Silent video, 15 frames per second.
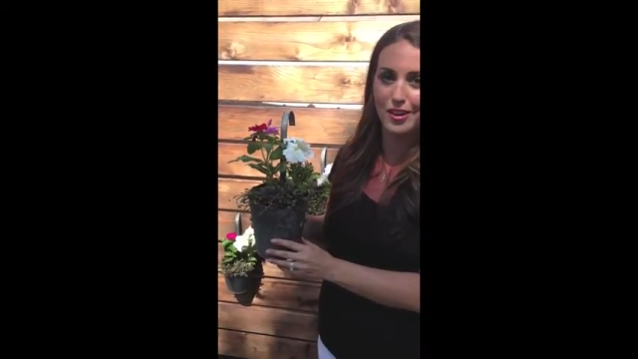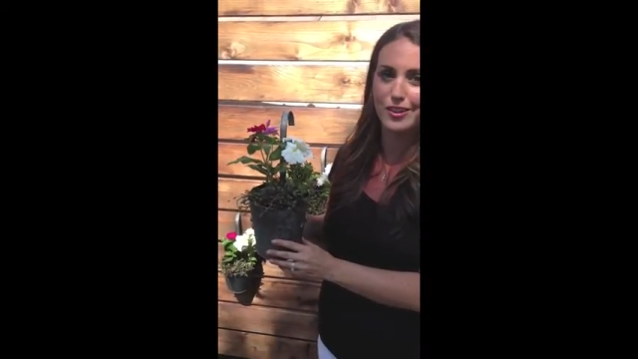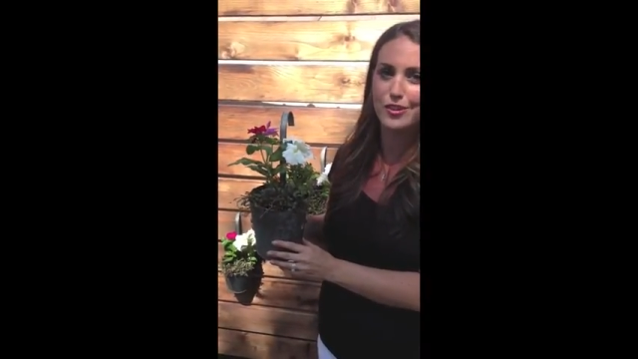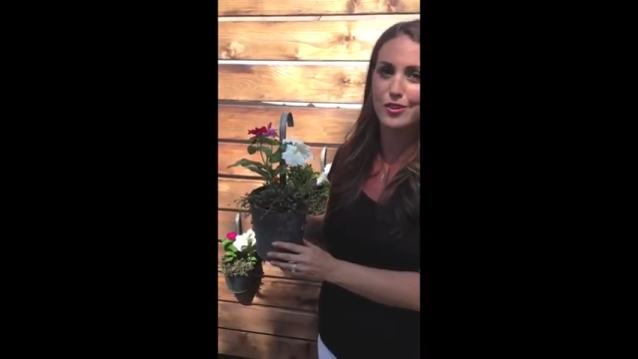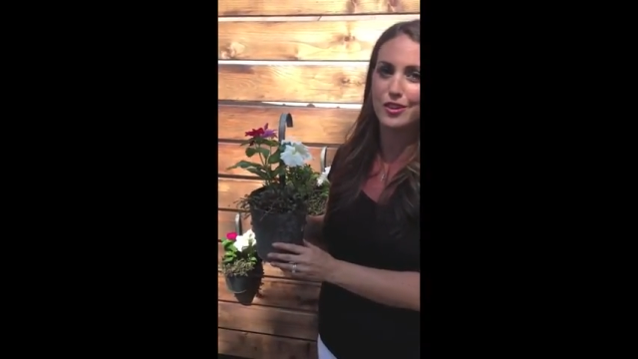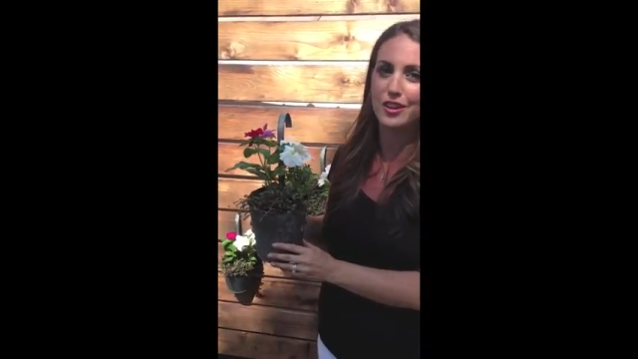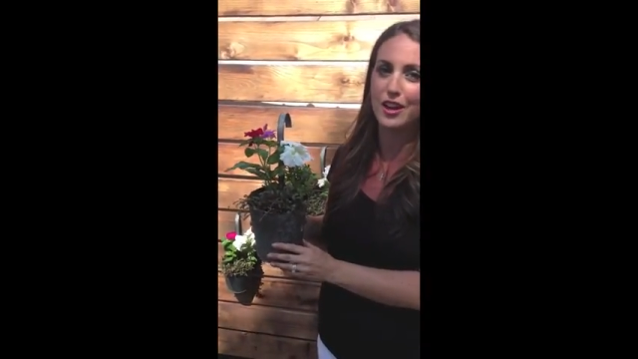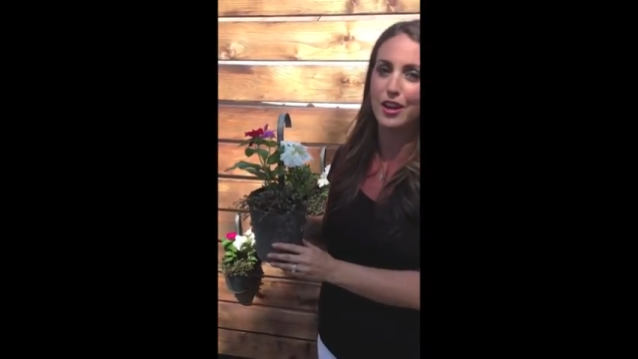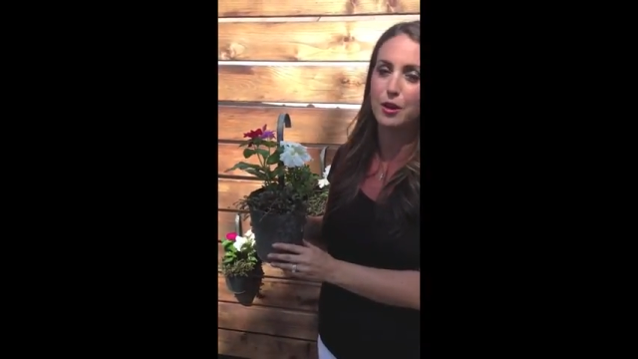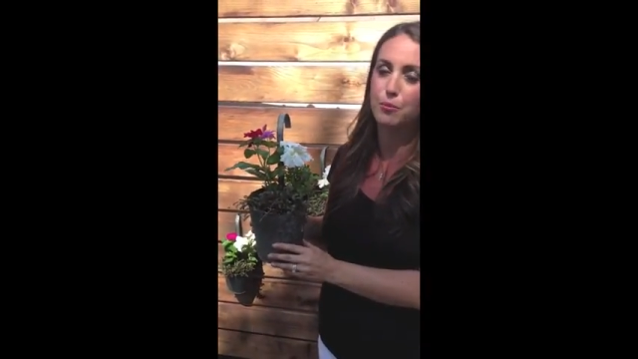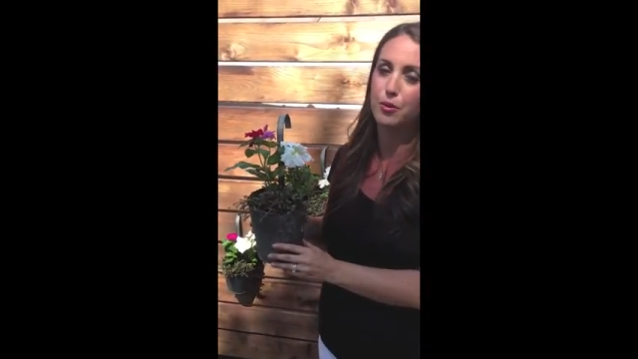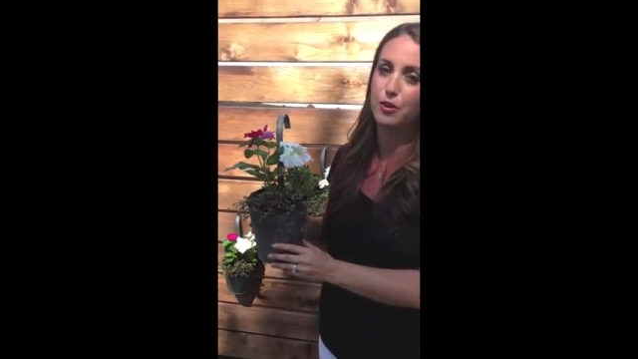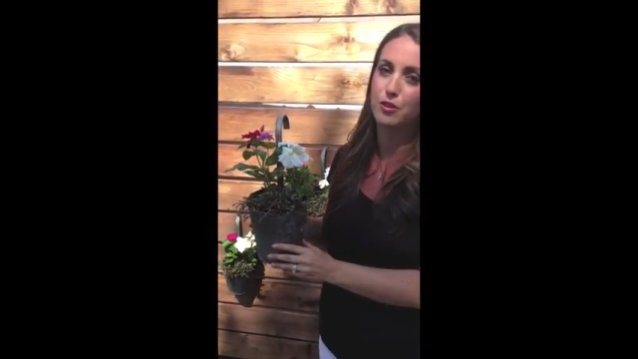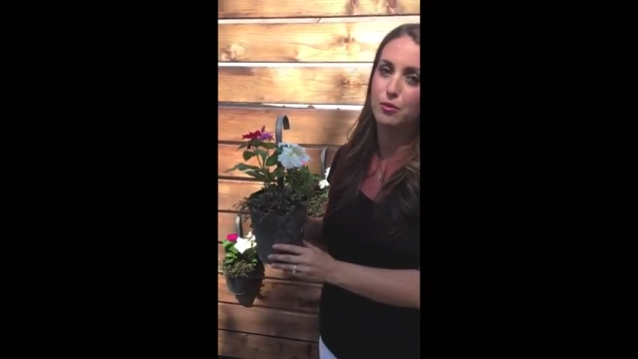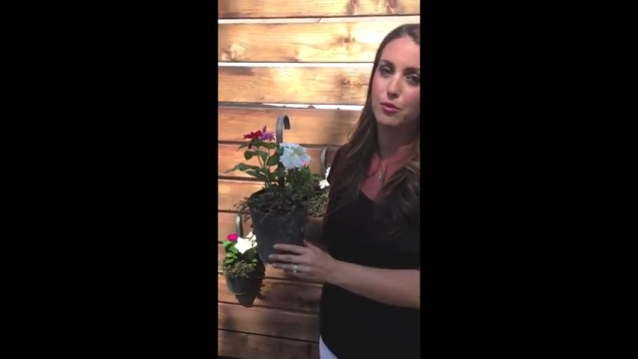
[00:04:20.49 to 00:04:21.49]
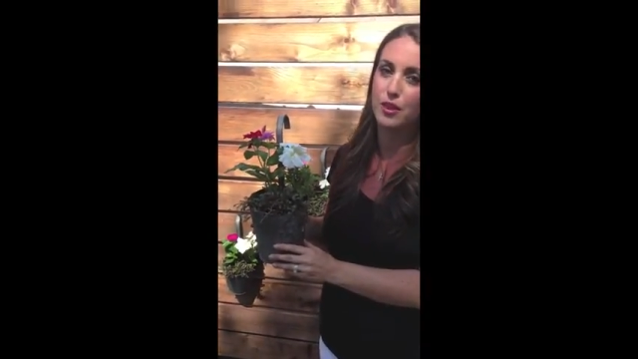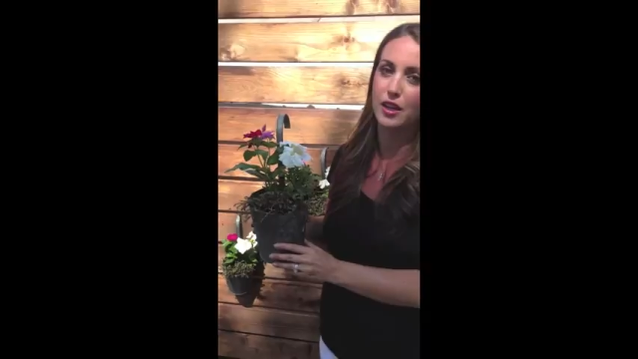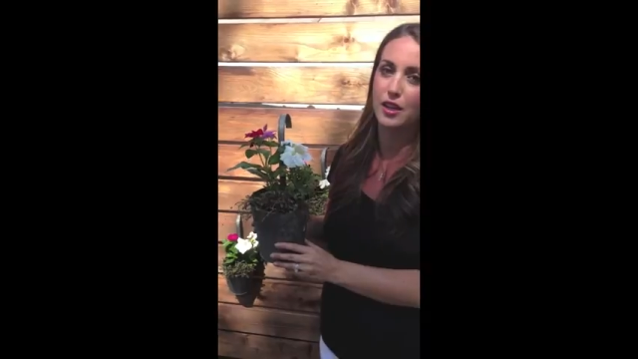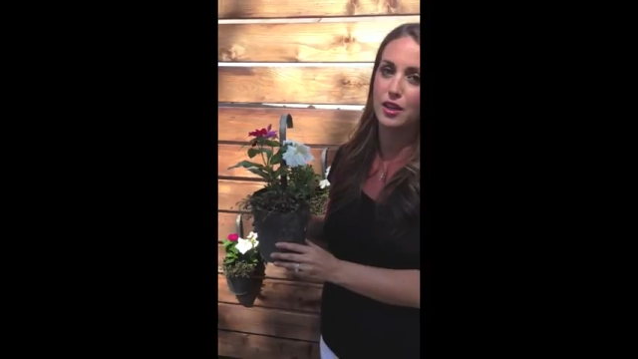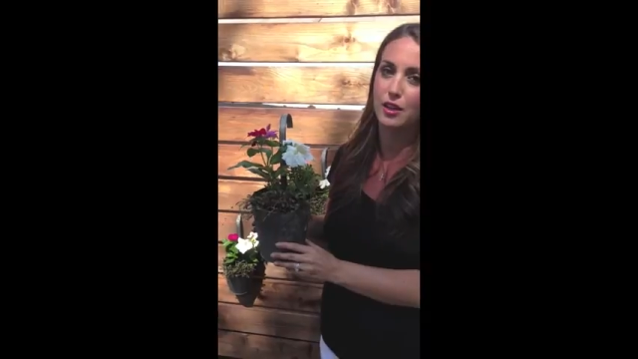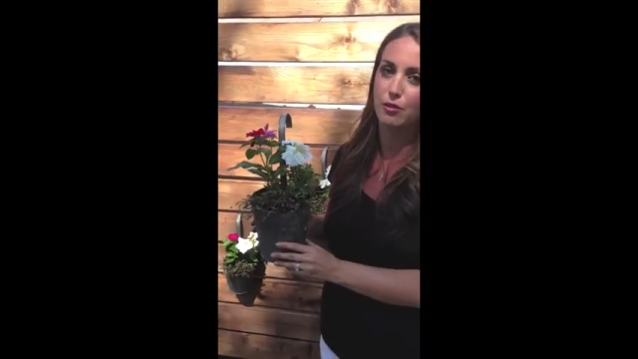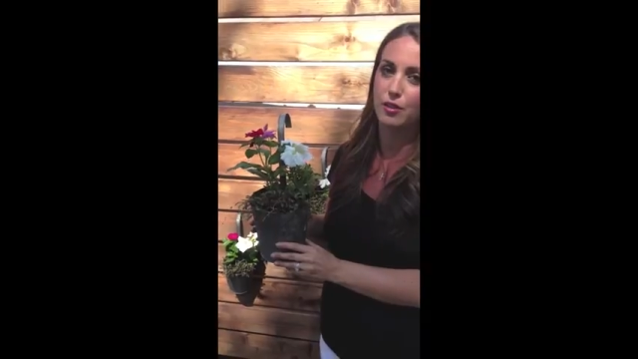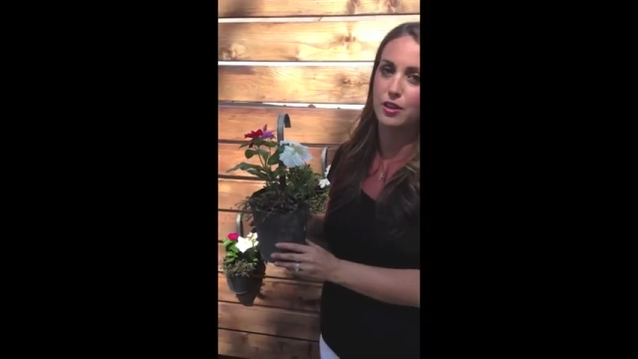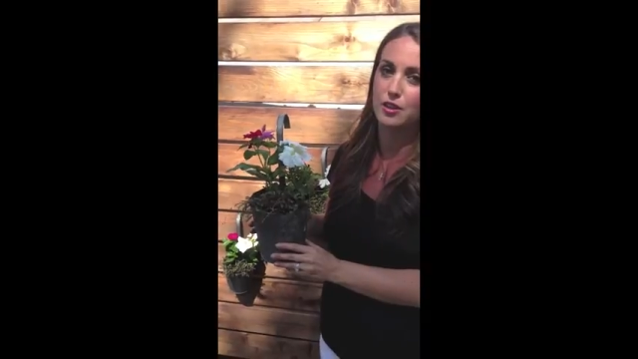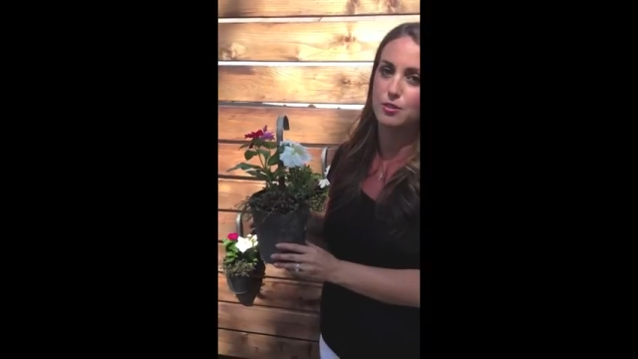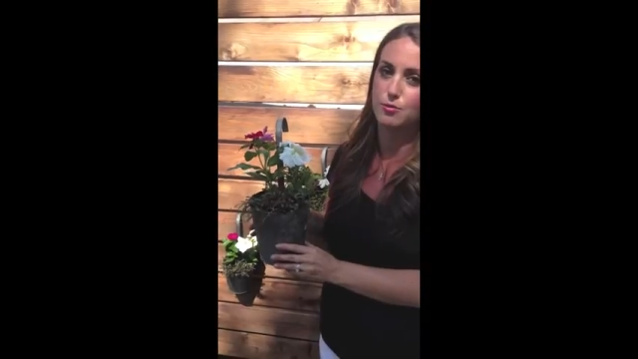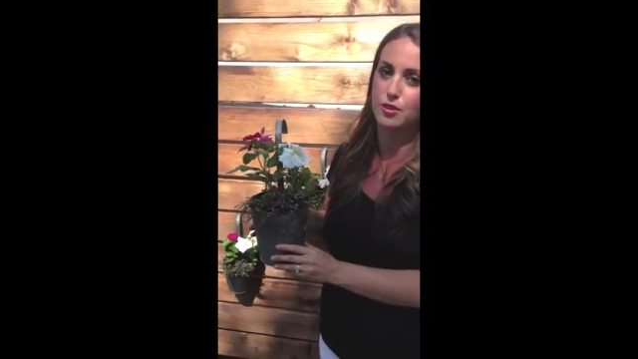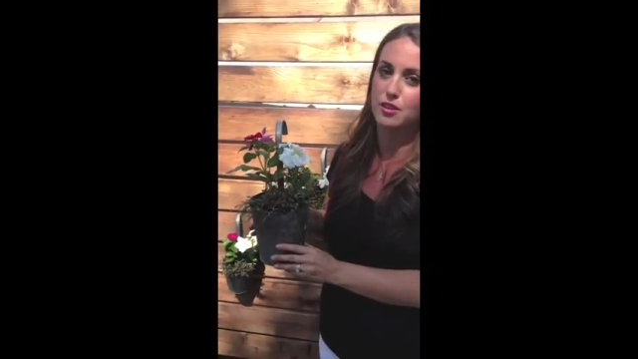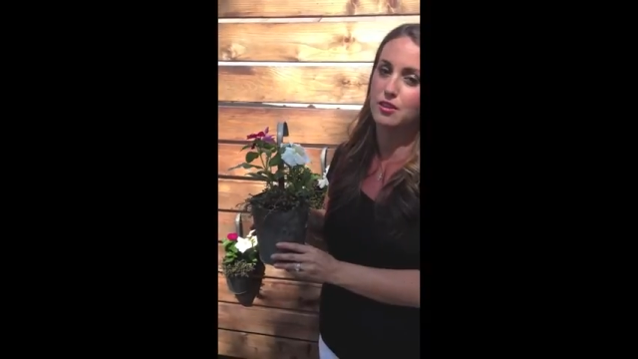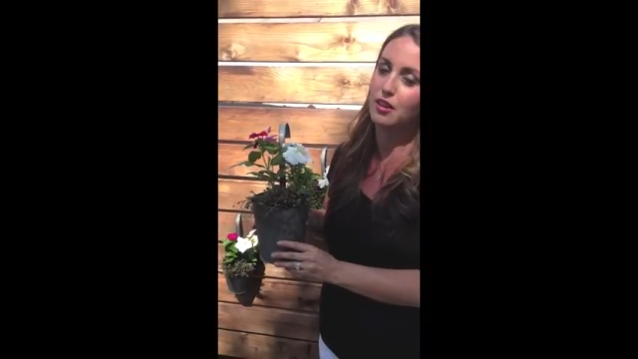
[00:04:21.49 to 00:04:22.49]
and you can kind of put them in any
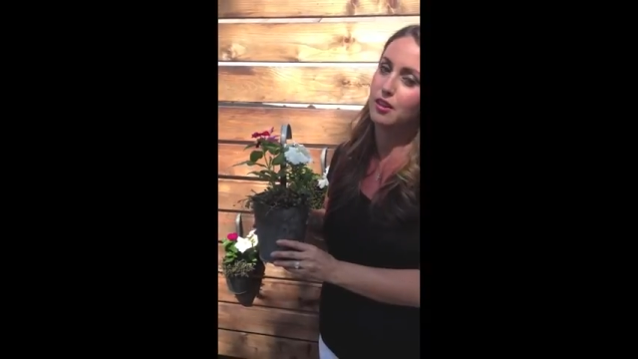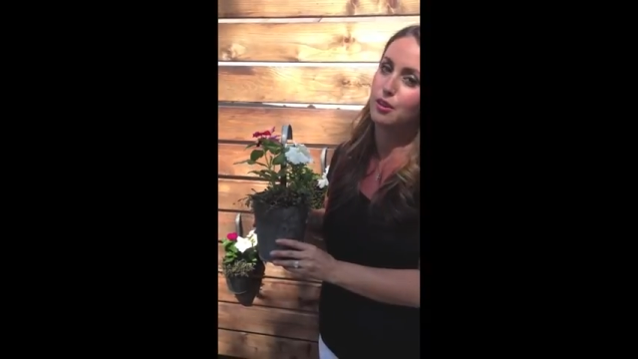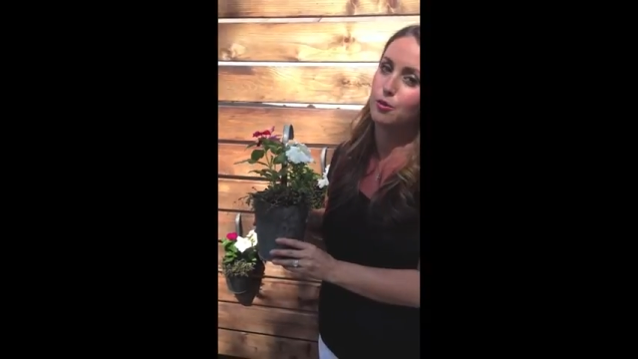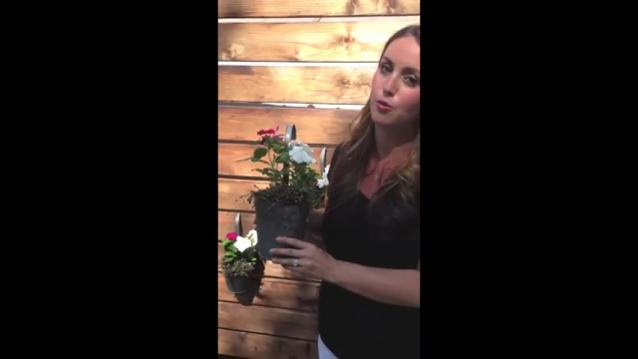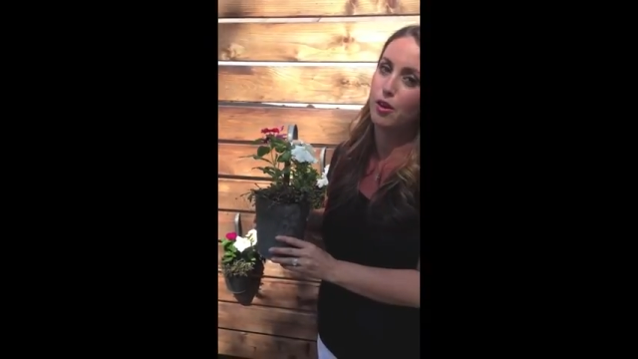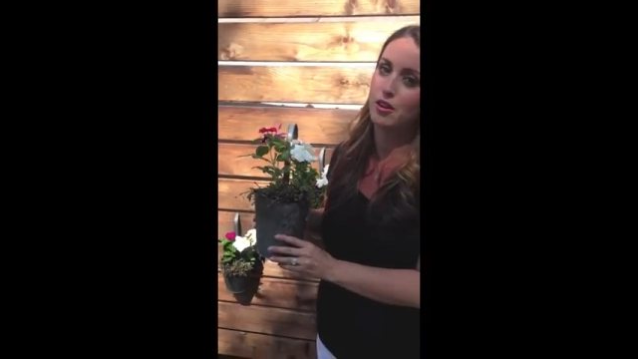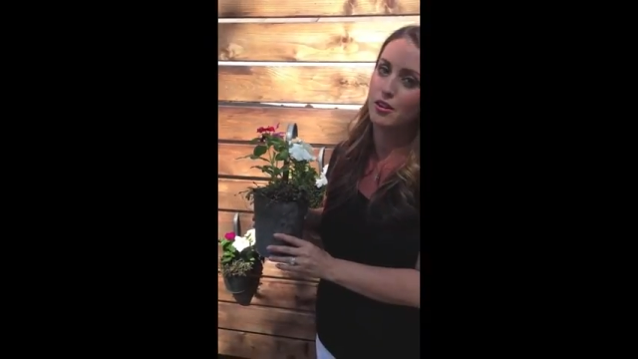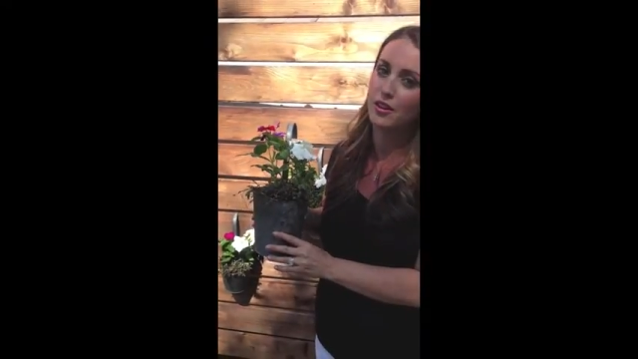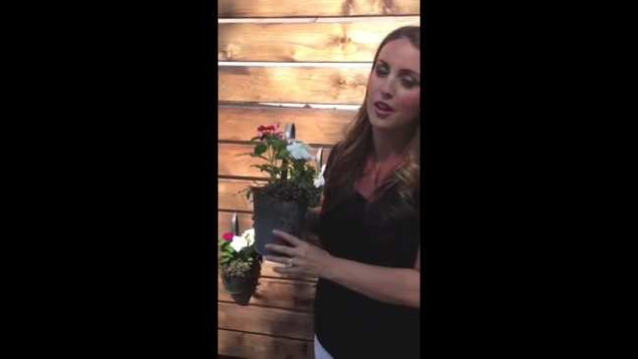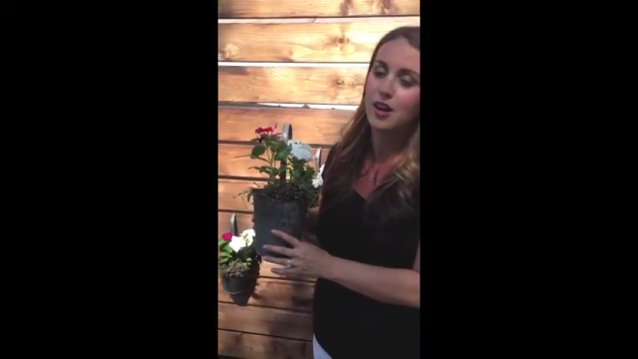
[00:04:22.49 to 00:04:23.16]
arrangement that you want.